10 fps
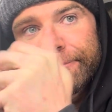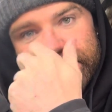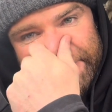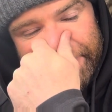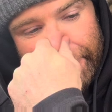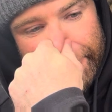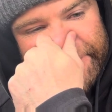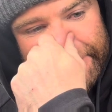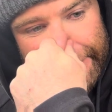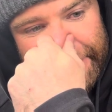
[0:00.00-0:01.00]
Plus I
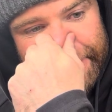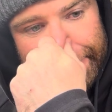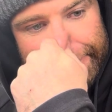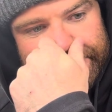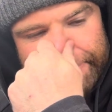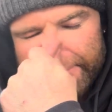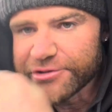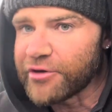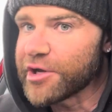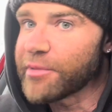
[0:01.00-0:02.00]
always had
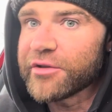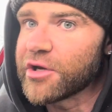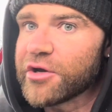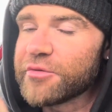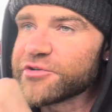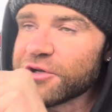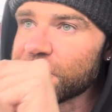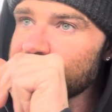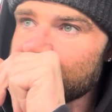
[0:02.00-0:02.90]
sorry about the you know,